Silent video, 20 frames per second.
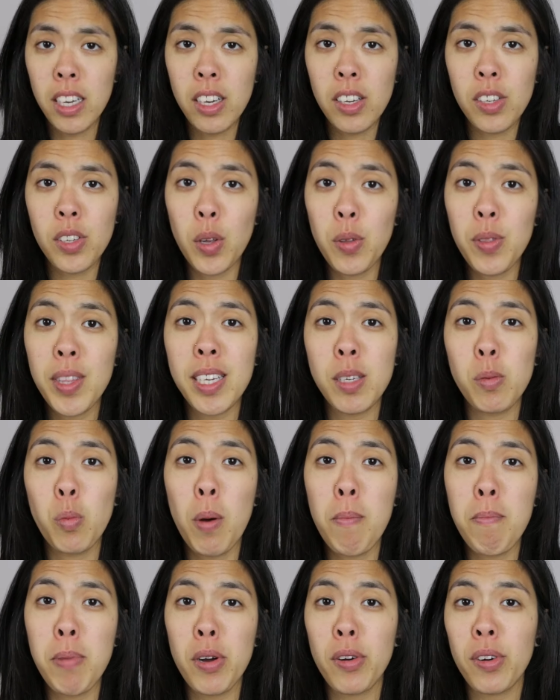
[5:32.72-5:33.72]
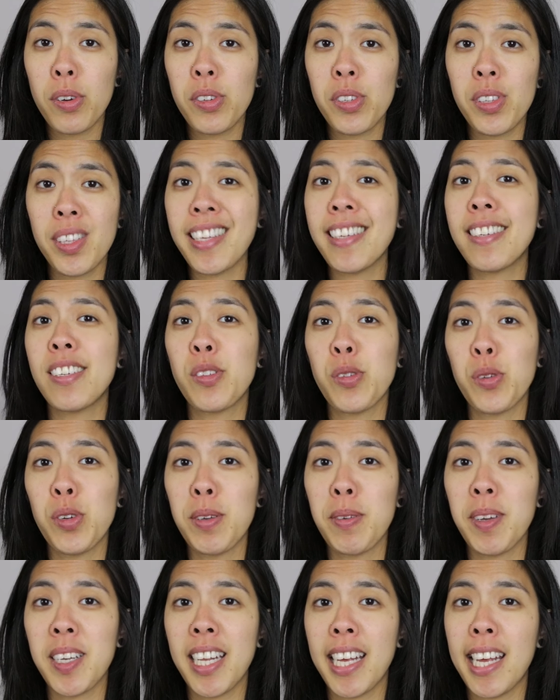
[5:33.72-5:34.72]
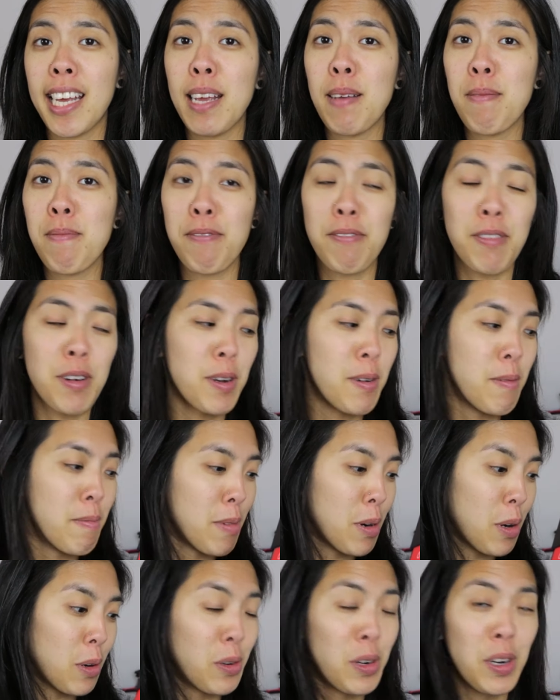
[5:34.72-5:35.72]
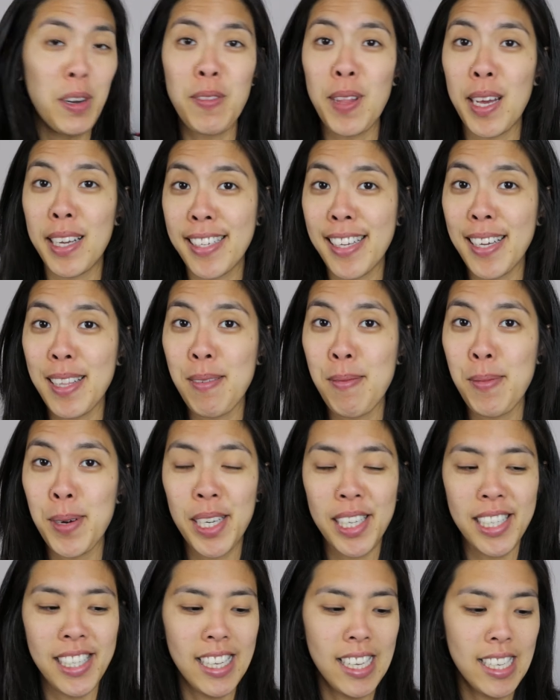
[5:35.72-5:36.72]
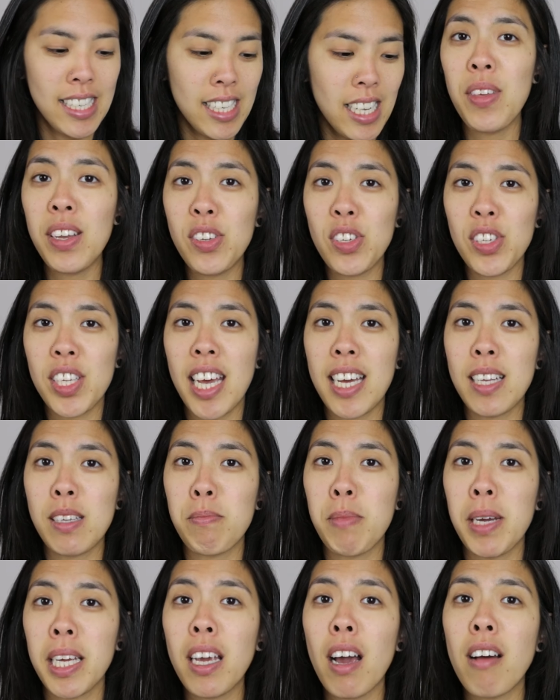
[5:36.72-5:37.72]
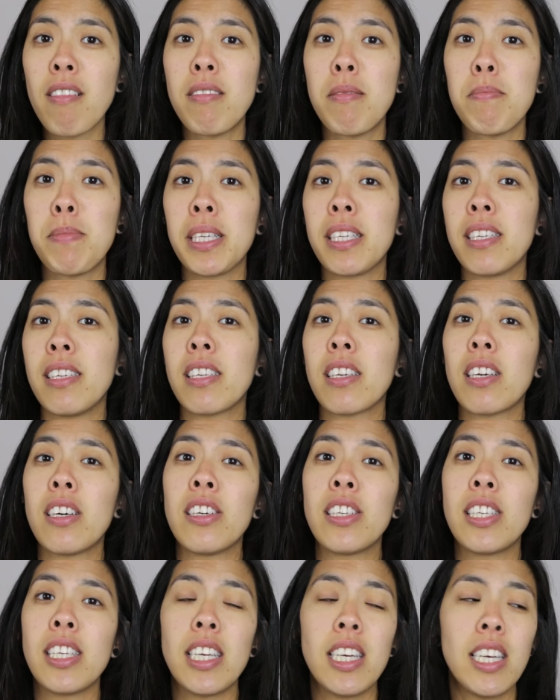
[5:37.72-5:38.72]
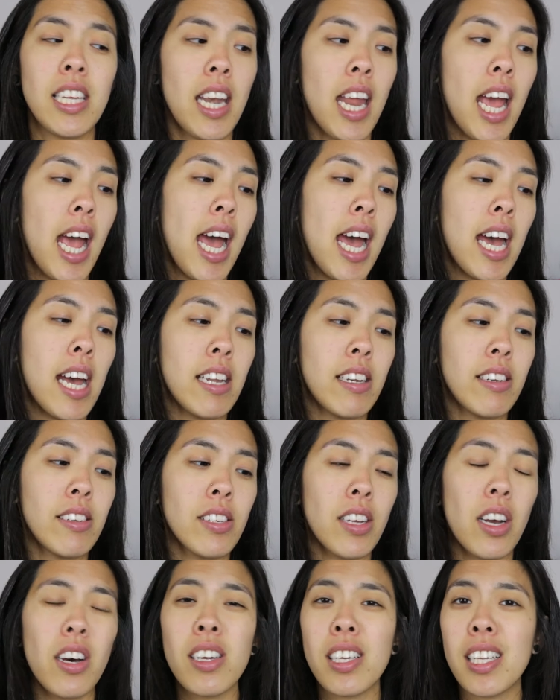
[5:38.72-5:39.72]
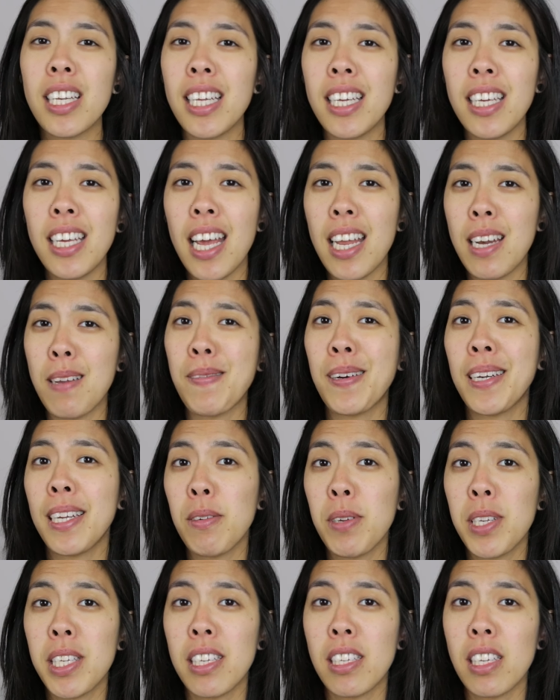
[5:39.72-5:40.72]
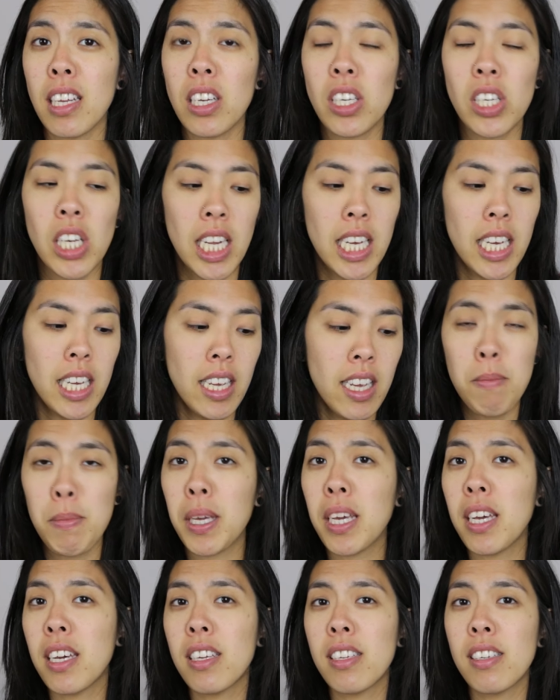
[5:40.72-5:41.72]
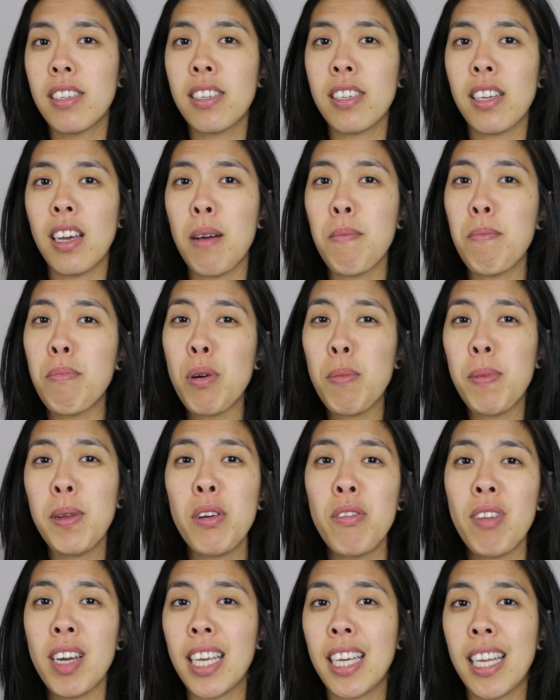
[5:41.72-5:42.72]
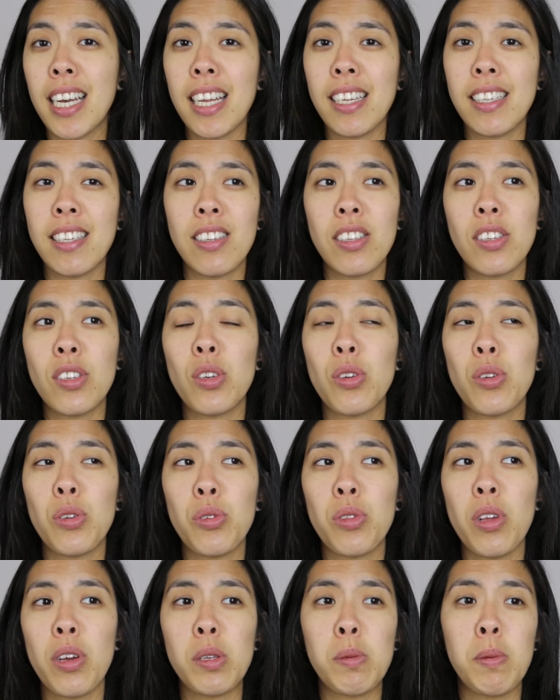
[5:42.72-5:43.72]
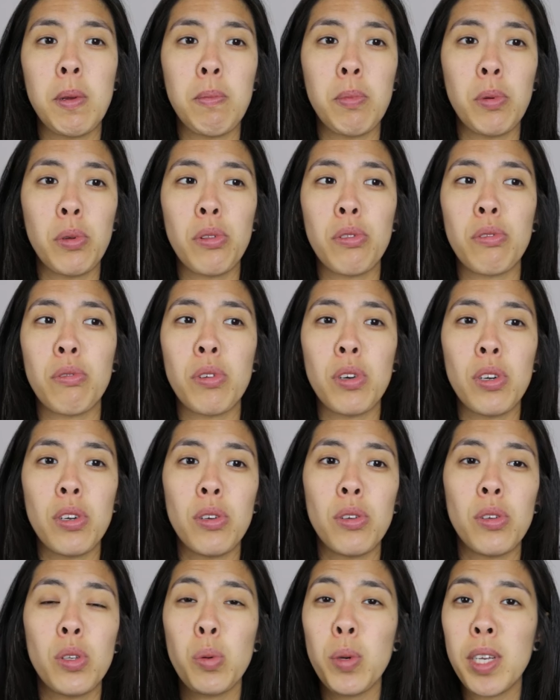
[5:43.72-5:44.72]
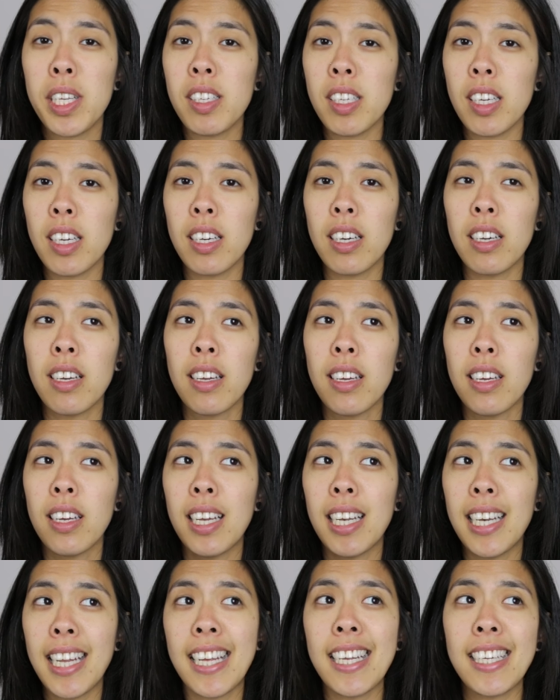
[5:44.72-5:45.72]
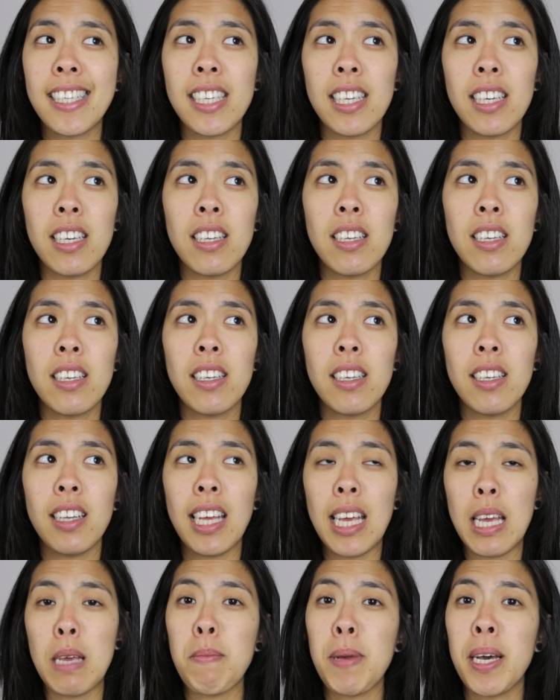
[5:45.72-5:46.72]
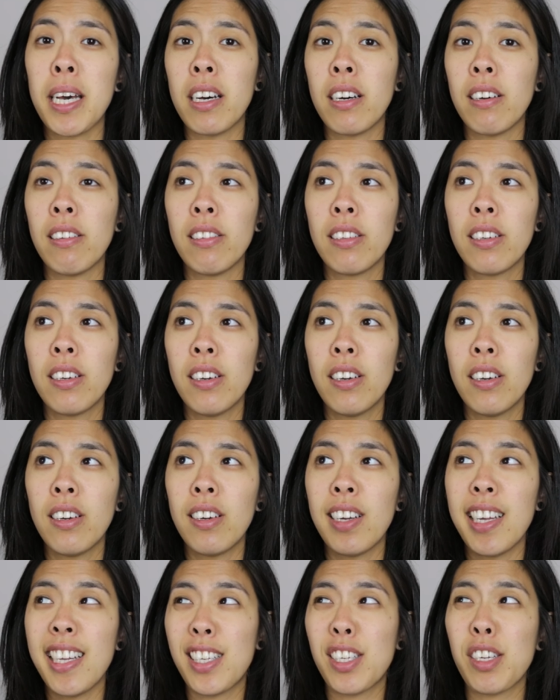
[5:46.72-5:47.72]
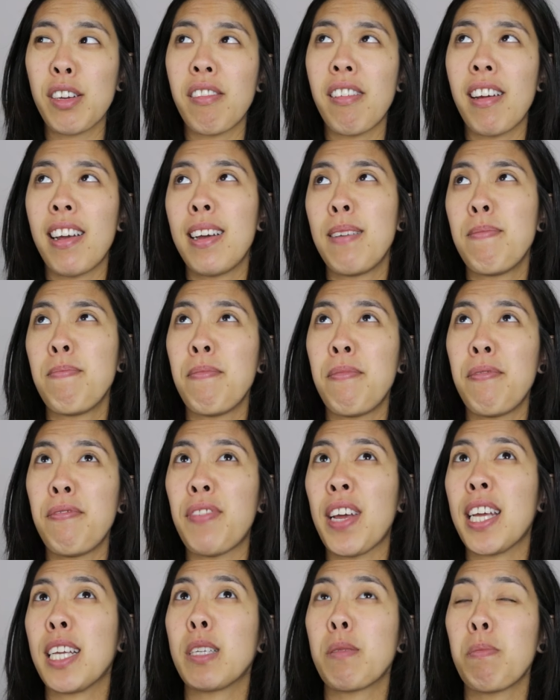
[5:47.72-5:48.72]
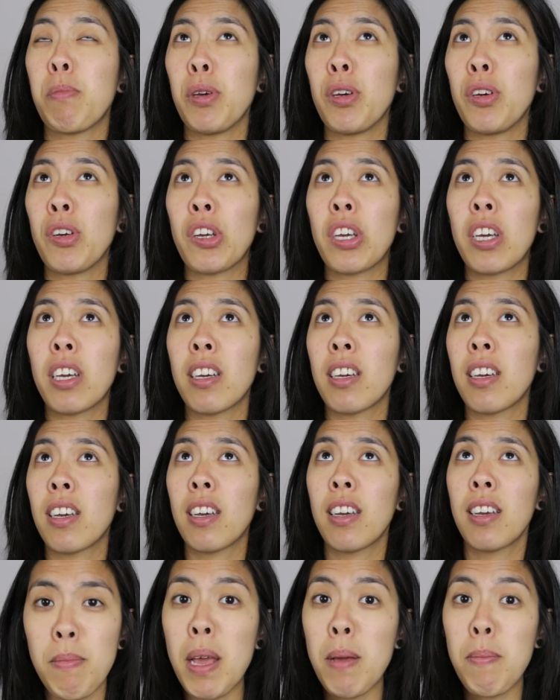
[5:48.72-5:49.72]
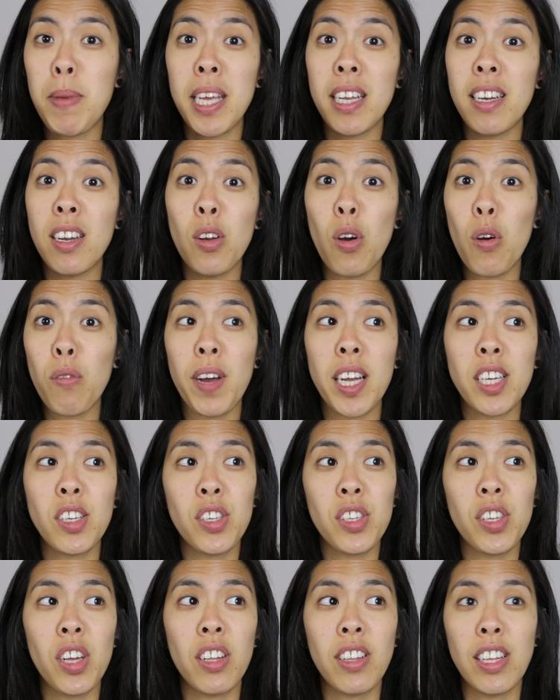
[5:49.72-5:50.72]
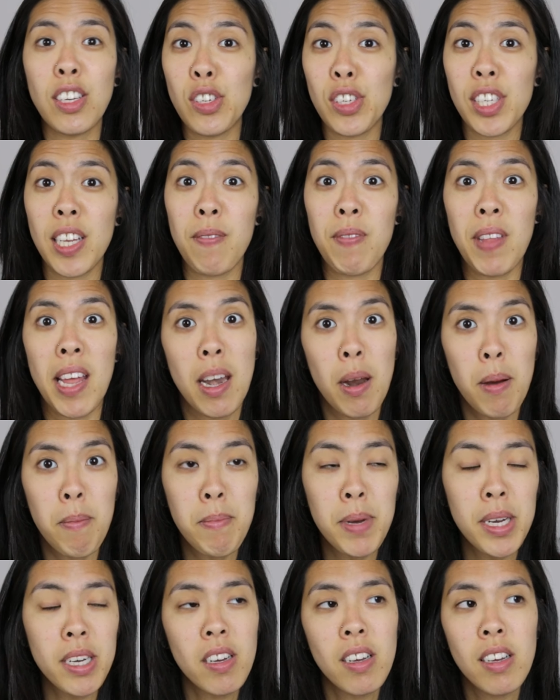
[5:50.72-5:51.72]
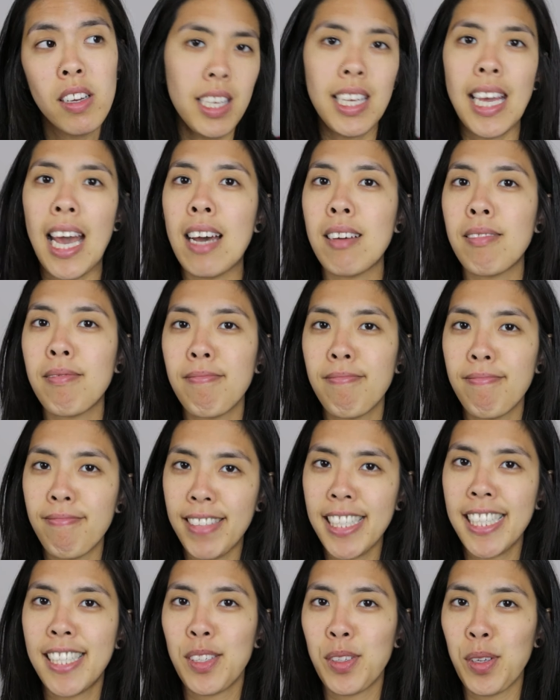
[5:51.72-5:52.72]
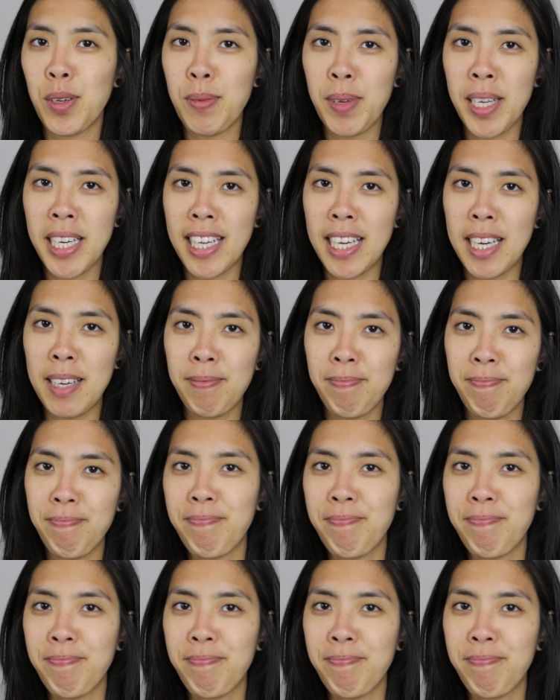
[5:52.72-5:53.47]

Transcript: So this one box, this is all I'm going to keep from all of those other boxes. This just has my current business cards in and hardly anyone else's actually, because I'm probably already connected to those people through Twitter, LinkedIn, email, Instagram, Facebook. Maybe in an old-fashioned style I just have their number. Yeah, this is all I'm going to keep.